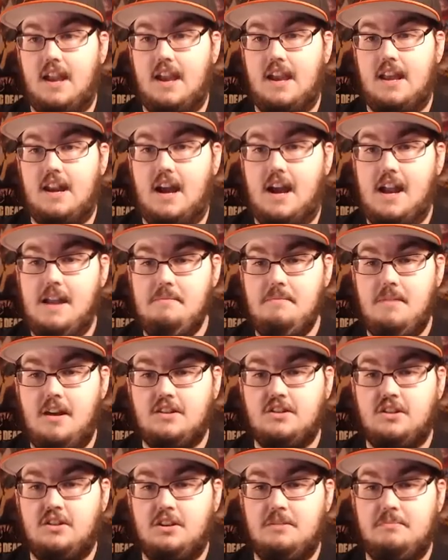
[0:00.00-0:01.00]
And I'm
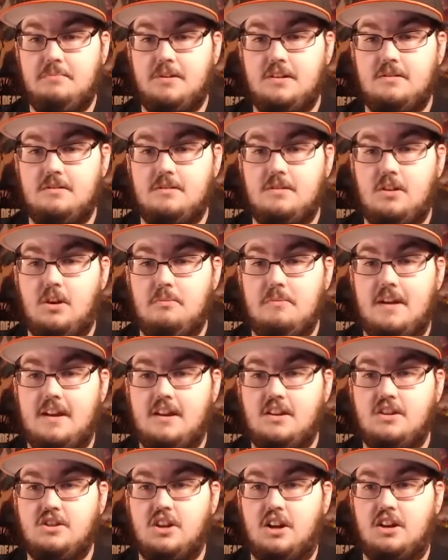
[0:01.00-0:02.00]
actually going to put
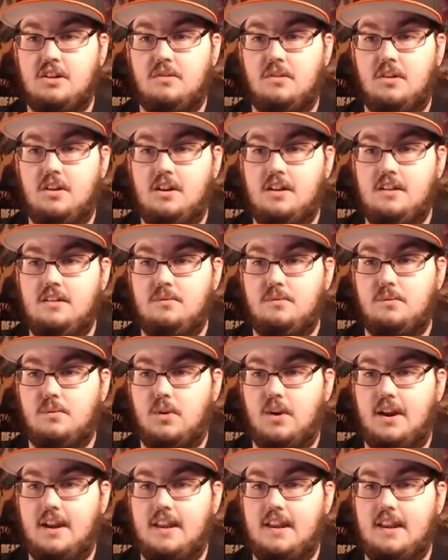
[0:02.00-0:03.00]
Omega Shenron
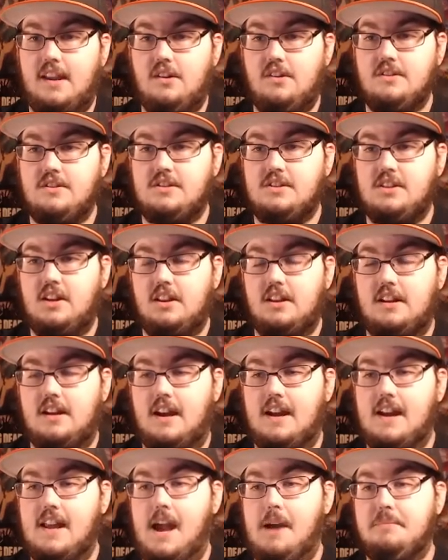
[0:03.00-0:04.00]
right here in solid.
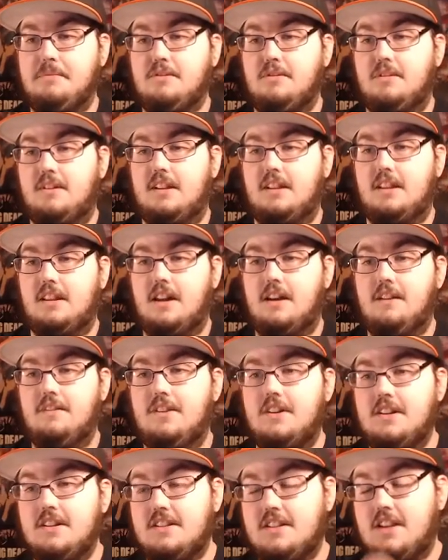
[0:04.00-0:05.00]
I absolutely
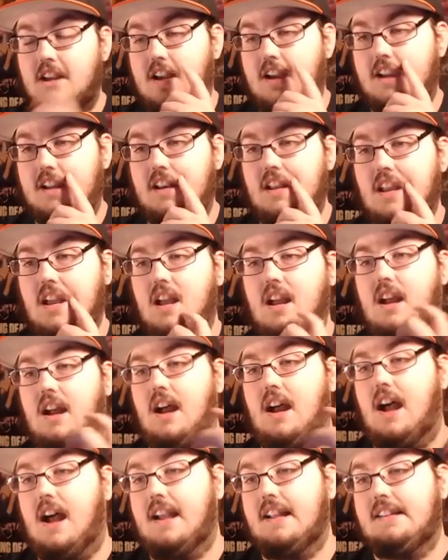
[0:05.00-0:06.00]
love the design.
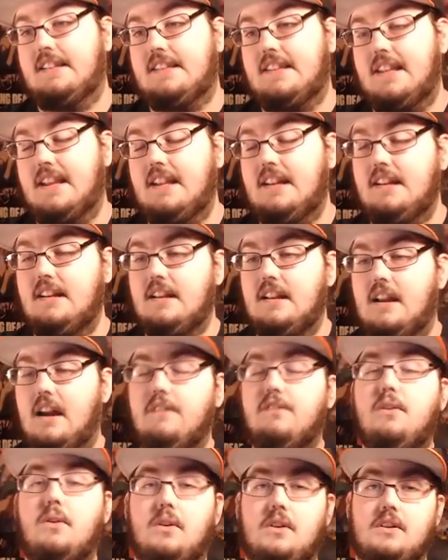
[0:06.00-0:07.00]

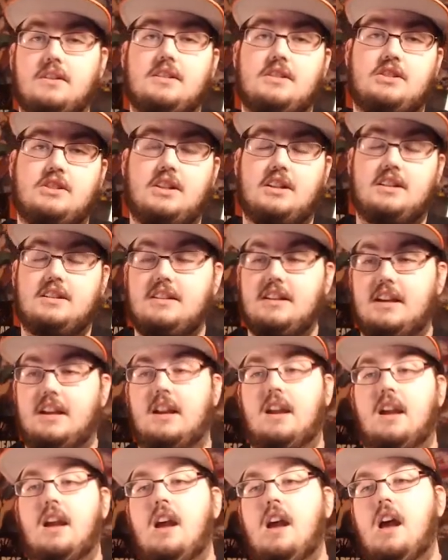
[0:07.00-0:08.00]
Of course, it's
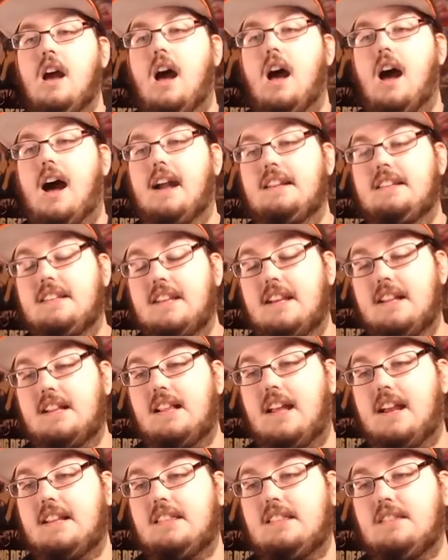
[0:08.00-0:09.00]
GT. I did
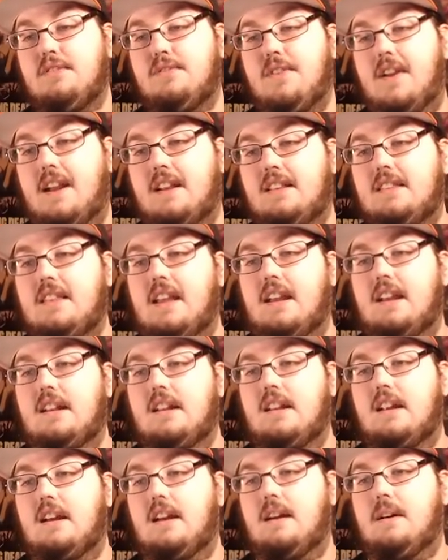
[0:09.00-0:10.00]
like the fact that
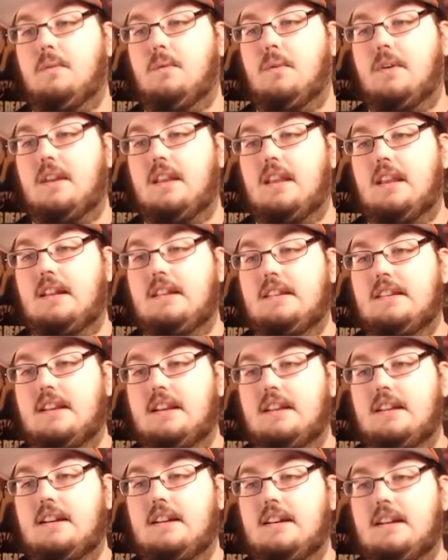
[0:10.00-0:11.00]
what he
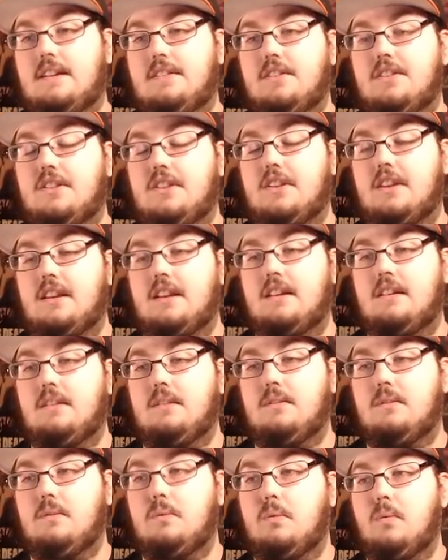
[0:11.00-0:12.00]
did and everything
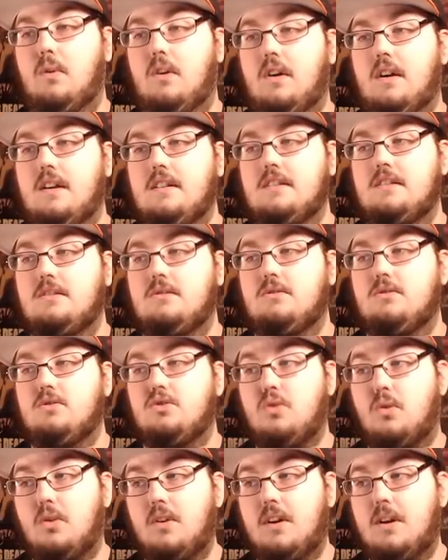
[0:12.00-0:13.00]
was
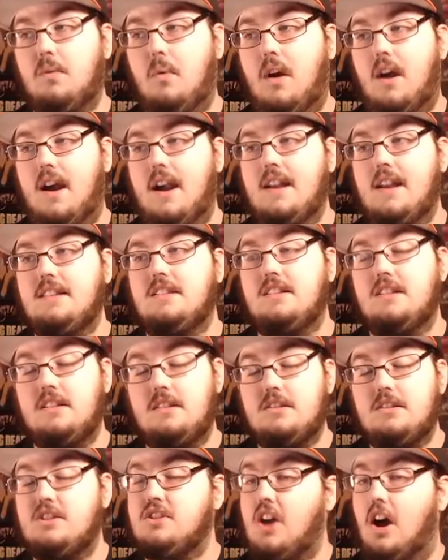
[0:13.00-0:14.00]
story-wise
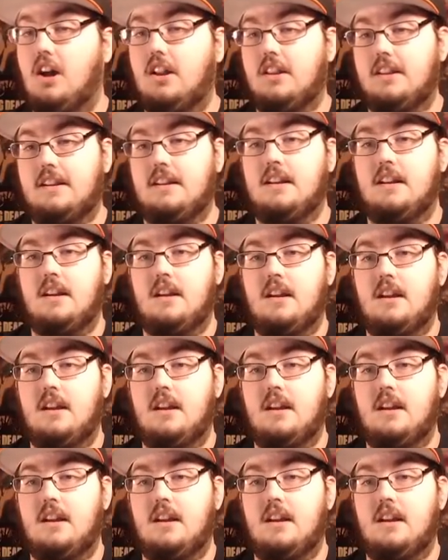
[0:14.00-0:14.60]
solid.